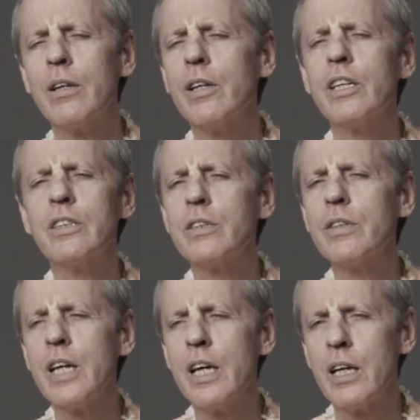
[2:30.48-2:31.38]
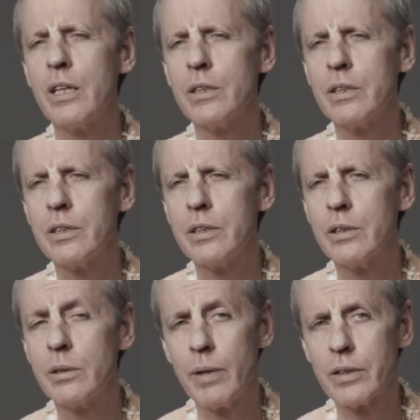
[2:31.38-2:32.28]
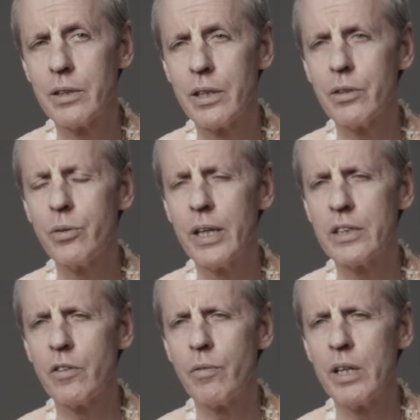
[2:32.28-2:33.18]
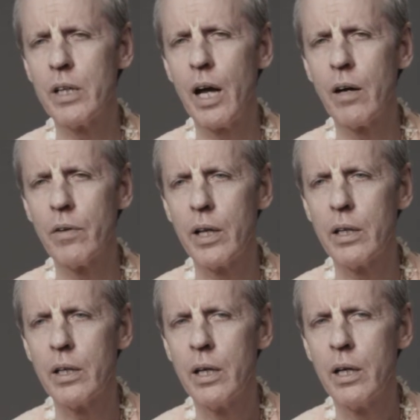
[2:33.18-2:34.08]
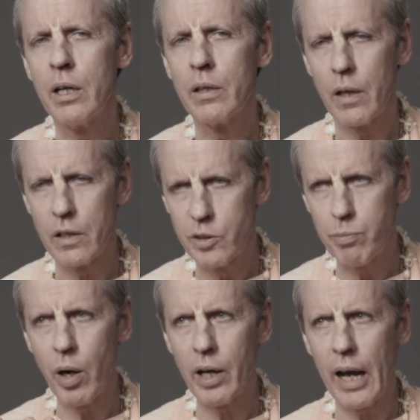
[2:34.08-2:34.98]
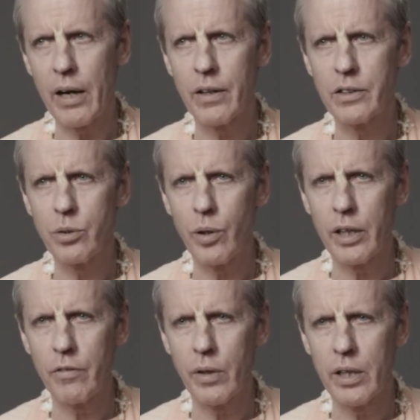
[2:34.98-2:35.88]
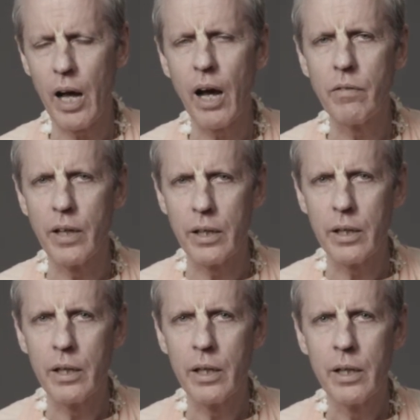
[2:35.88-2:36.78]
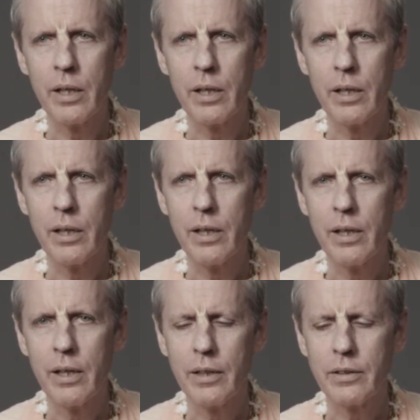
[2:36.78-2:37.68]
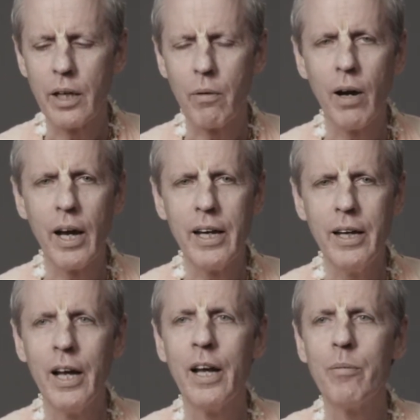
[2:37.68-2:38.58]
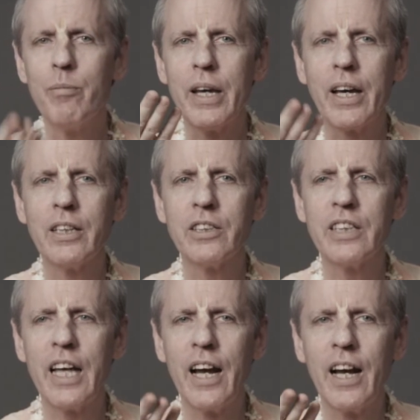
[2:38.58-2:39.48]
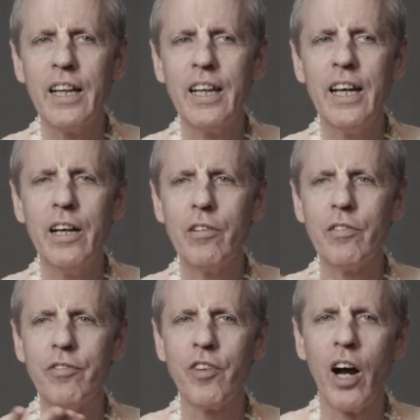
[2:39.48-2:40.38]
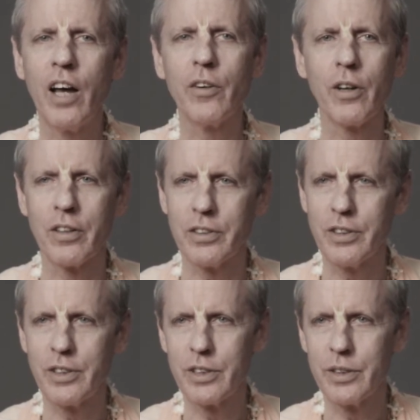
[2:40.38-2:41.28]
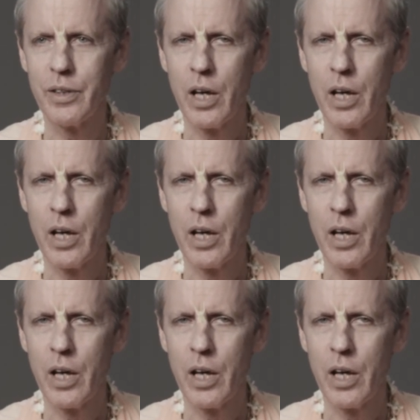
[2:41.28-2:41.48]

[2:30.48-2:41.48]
these trees, especially the trees of Vrindavan, that have sprung out of the soil of Vrindavan. Saying, why? Because they live for others.